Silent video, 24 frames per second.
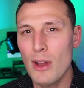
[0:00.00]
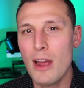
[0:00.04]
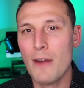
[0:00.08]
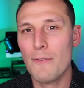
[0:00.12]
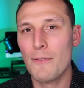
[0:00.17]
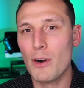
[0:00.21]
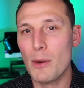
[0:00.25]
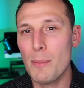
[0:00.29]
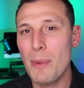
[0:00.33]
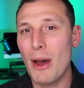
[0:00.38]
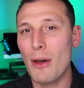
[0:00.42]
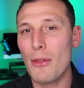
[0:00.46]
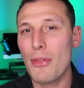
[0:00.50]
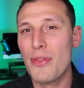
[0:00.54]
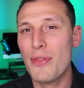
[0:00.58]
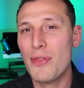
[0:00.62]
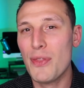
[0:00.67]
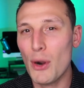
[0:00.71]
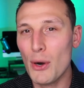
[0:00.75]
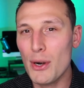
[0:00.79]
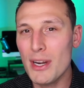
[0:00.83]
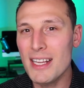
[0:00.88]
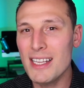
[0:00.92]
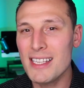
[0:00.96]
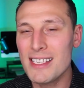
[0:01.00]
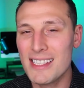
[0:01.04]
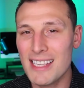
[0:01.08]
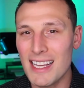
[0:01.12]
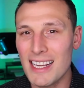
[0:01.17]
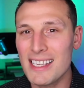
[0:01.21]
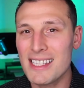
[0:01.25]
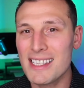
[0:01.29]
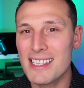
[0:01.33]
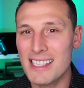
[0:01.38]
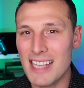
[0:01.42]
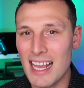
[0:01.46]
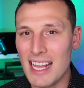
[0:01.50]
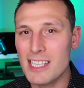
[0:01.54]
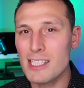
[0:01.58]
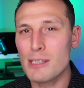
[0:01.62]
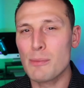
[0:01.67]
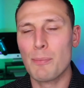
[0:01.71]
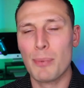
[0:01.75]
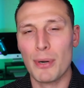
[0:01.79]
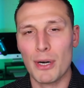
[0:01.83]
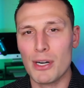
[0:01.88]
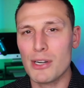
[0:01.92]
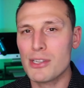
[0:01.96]
for about 36 cents
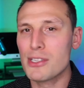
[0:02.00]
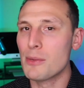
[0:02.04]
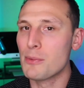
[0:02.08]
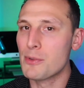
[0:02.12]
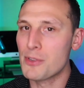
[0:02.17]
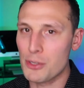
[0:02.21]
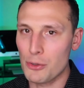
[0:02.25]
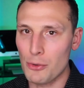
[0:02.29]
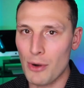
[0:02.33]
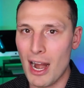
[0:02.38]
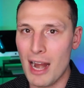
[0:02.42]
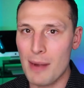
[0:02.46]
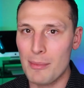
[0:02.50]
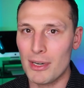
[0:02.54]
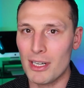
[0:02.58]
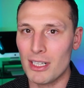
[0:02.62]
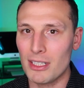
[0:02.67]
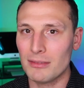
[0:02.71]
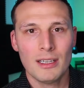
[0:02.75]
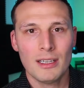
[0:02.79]
per subscriber.